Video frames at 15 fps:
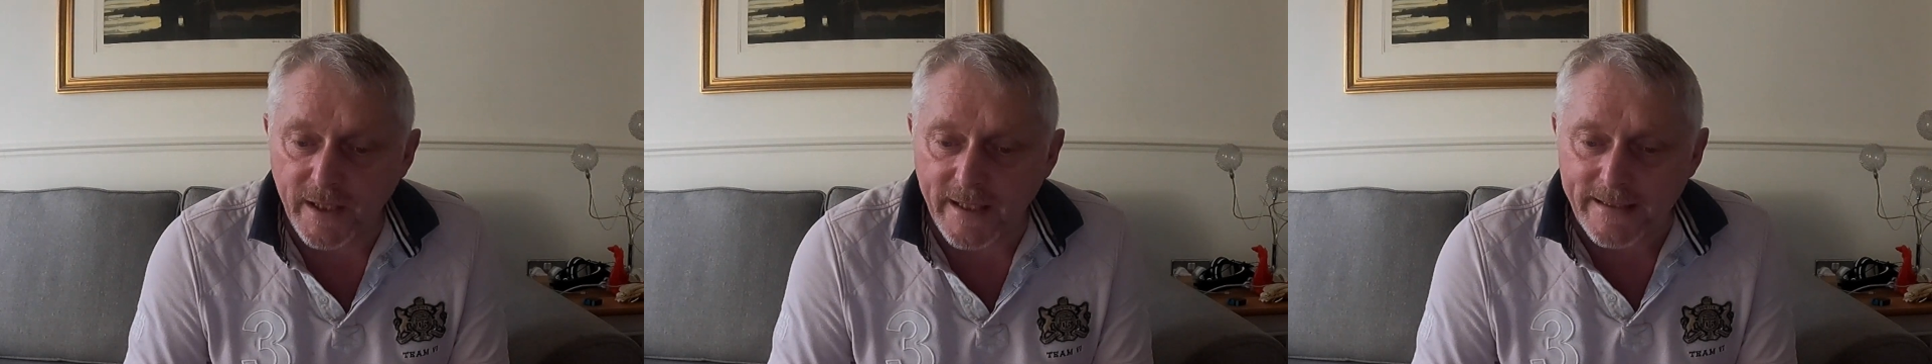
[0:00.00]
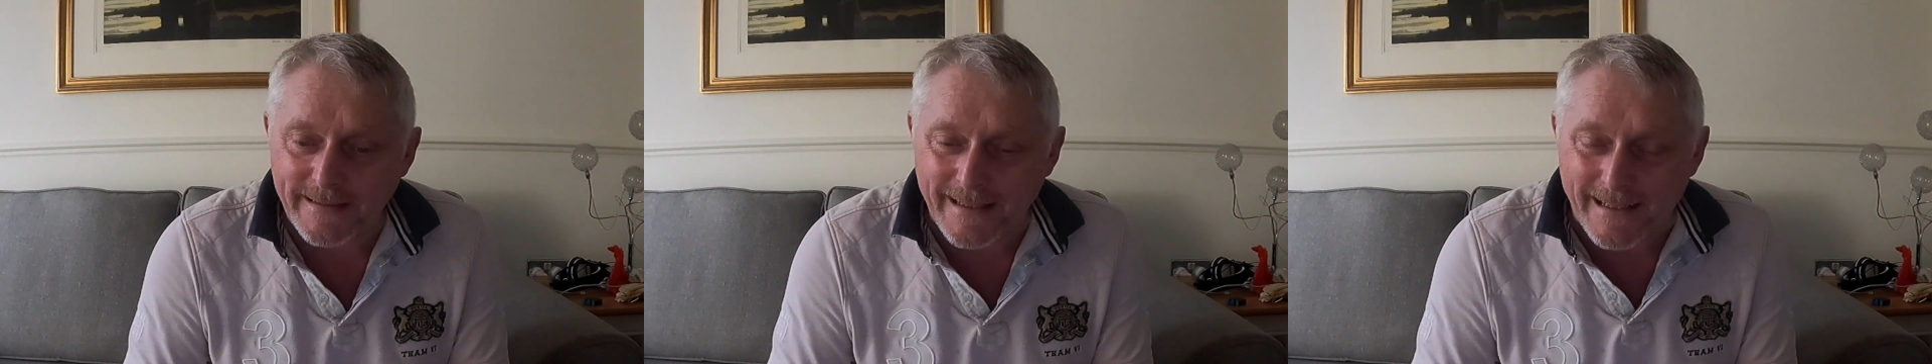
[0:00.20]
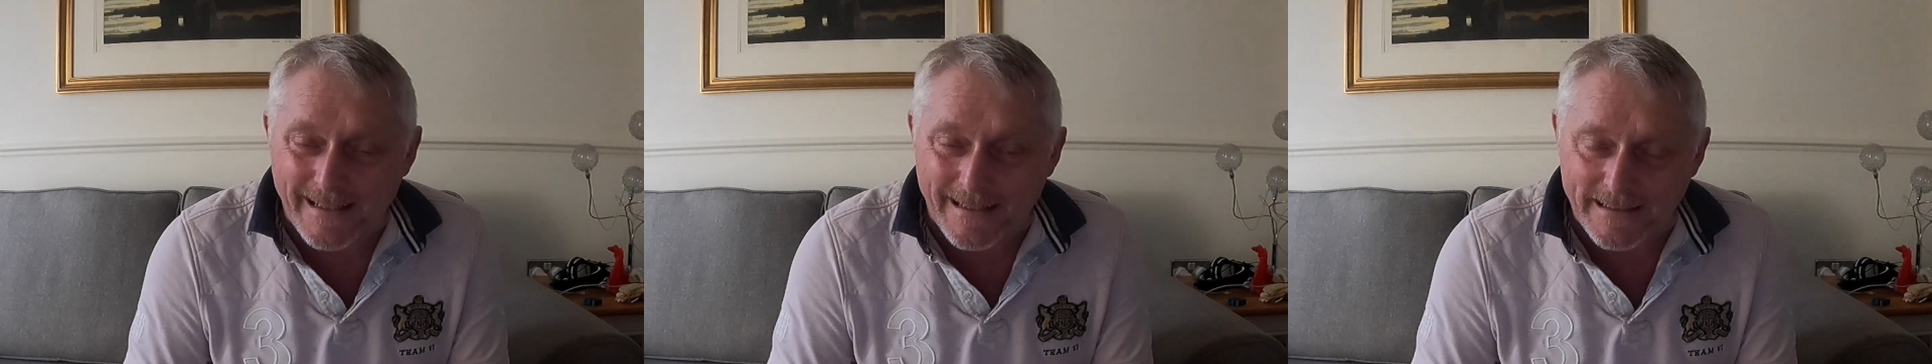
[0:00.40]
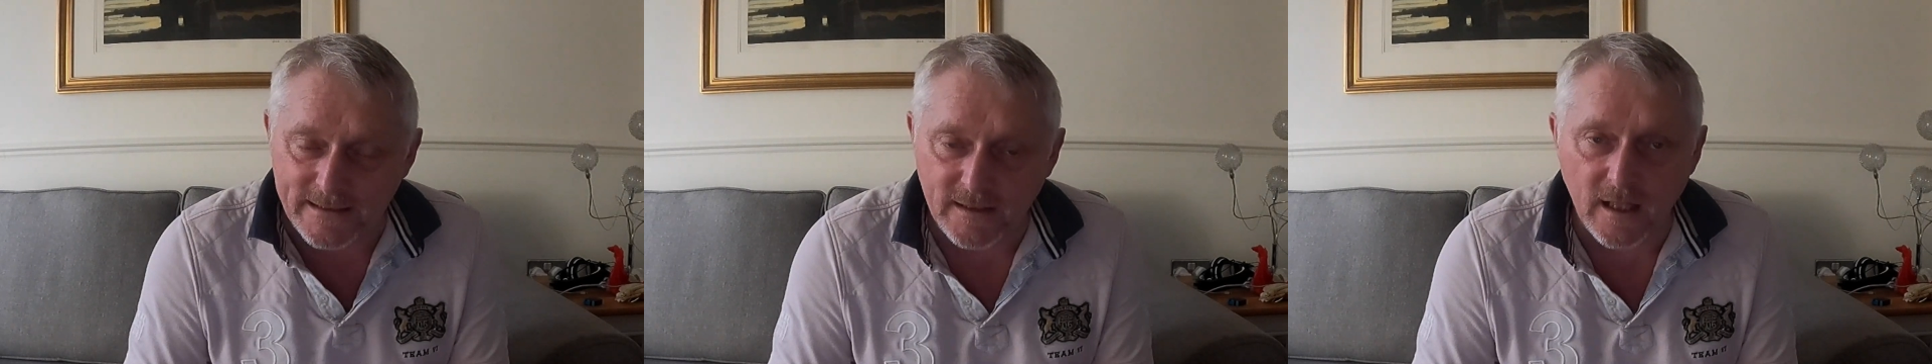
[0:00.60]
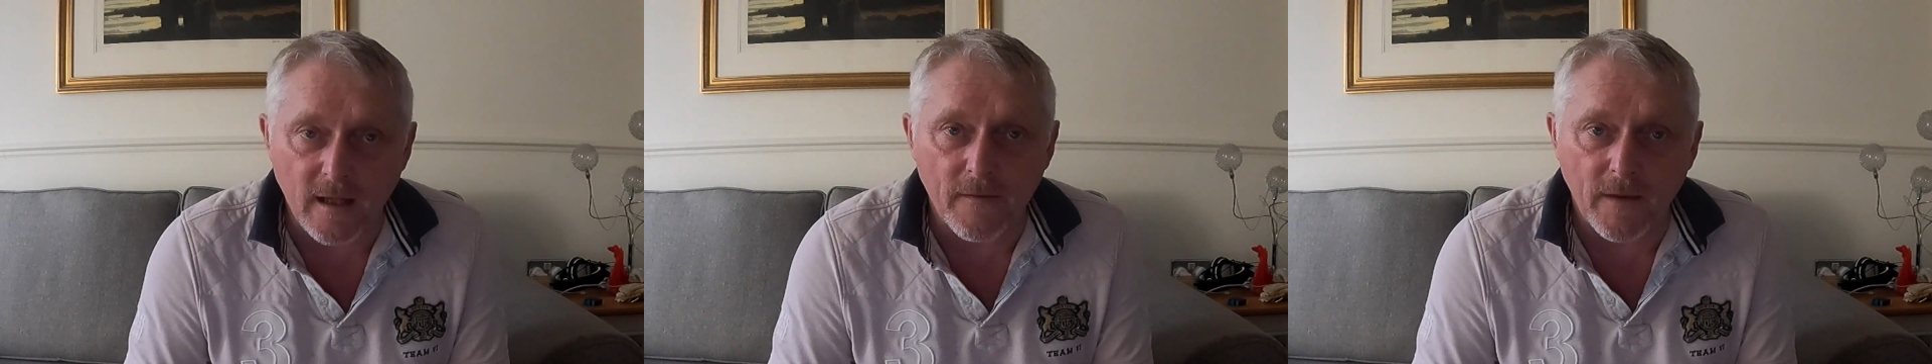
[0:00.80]
update
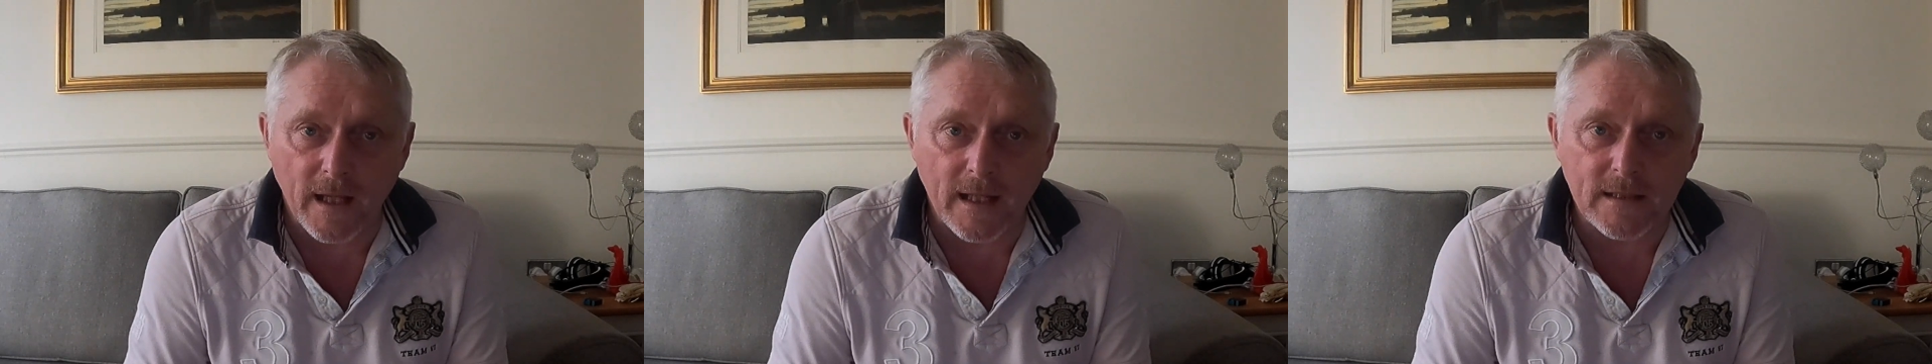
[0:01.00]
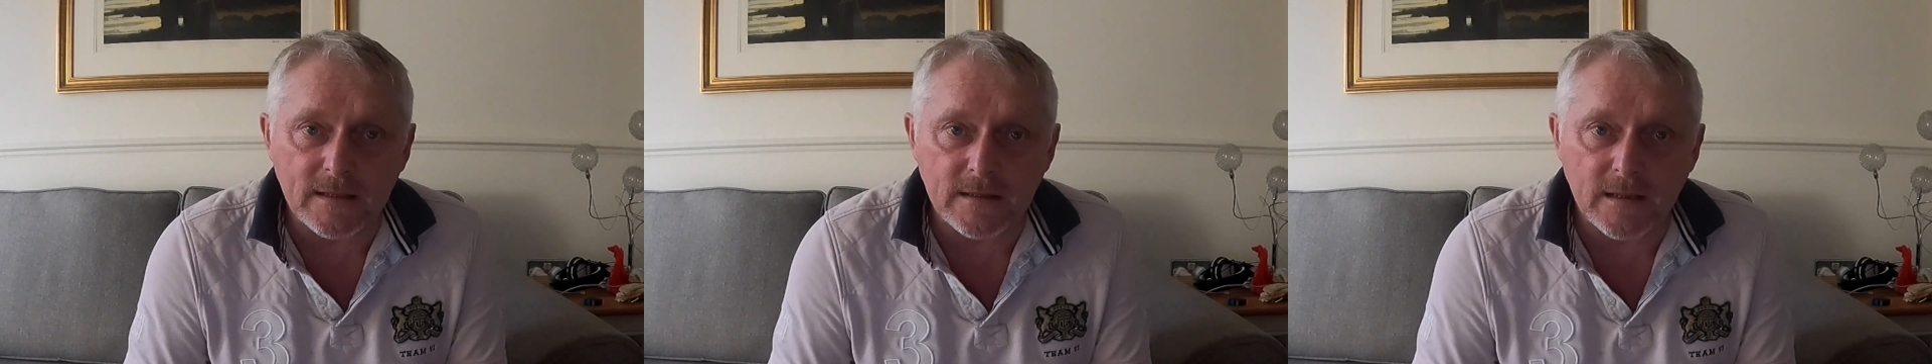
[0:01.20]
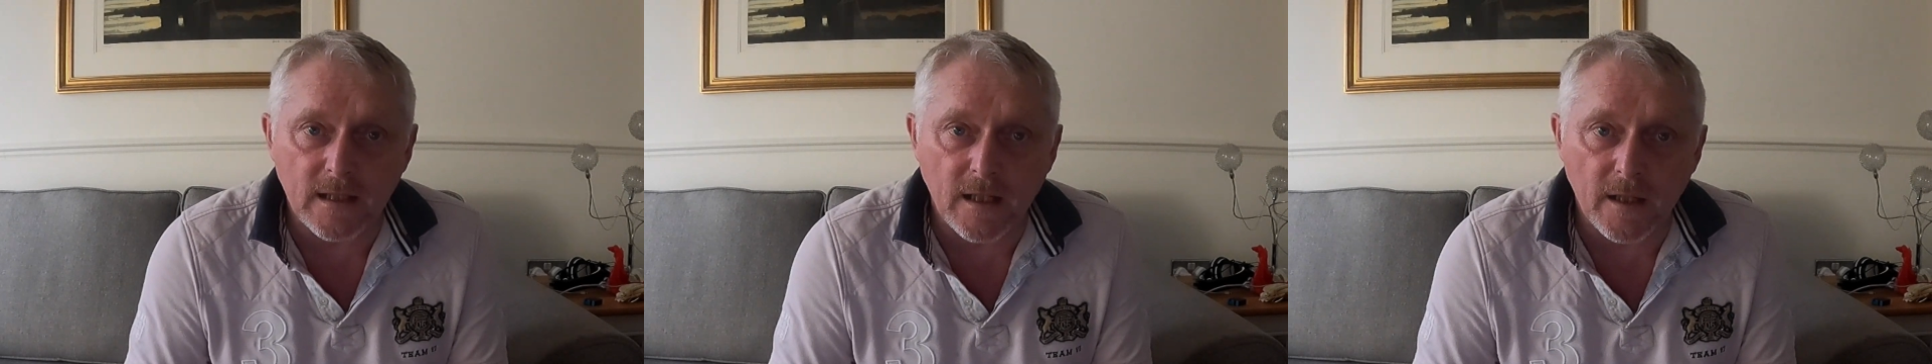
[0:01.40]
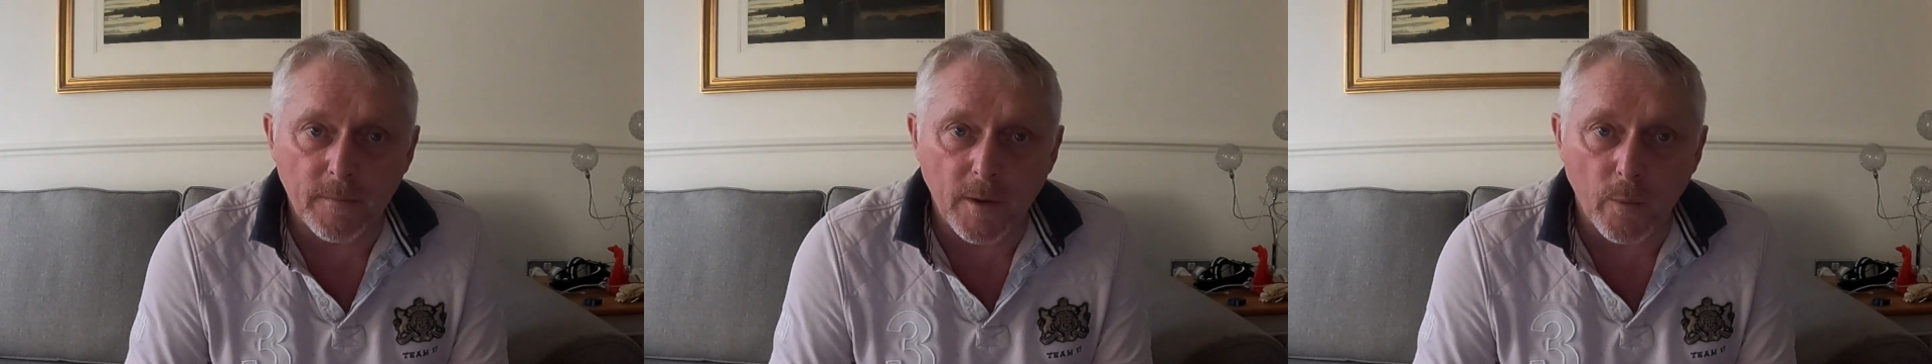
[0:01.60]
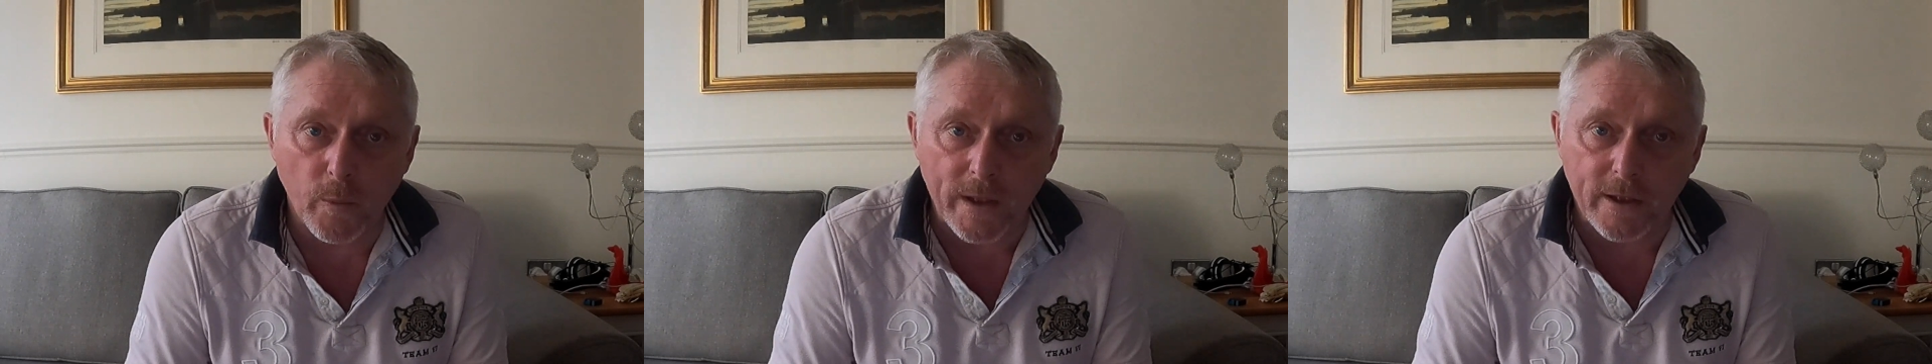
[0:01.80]
is that
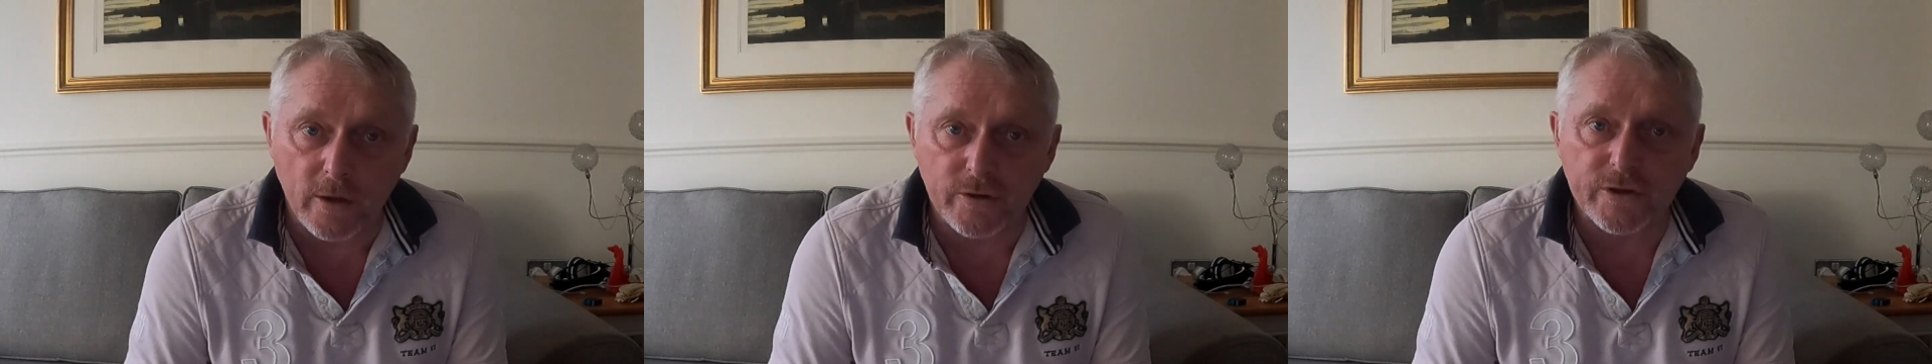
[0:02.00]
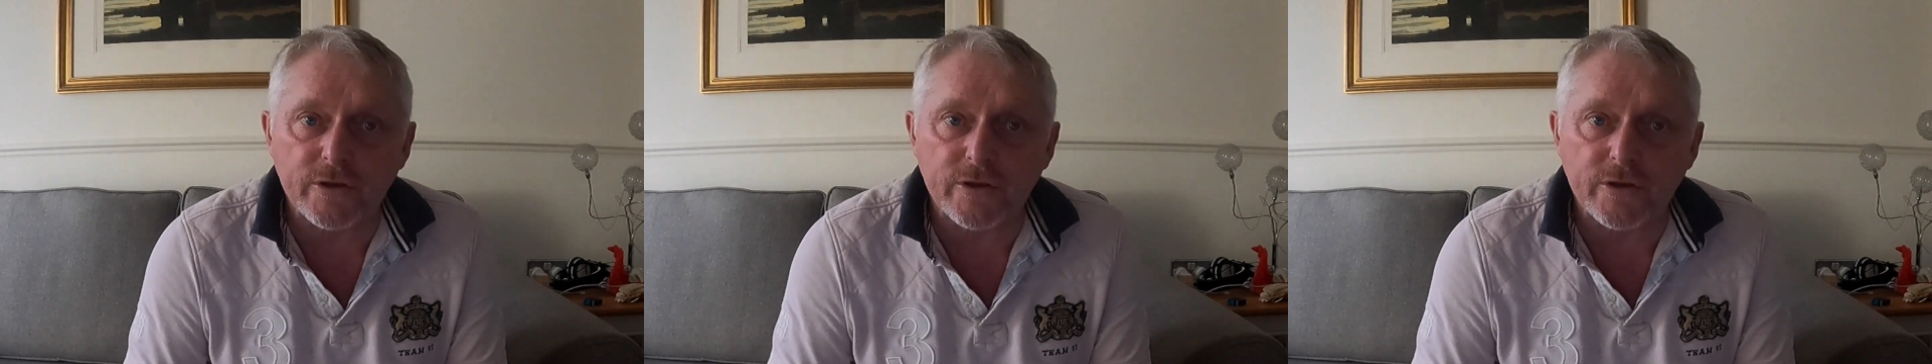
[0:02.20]
a week on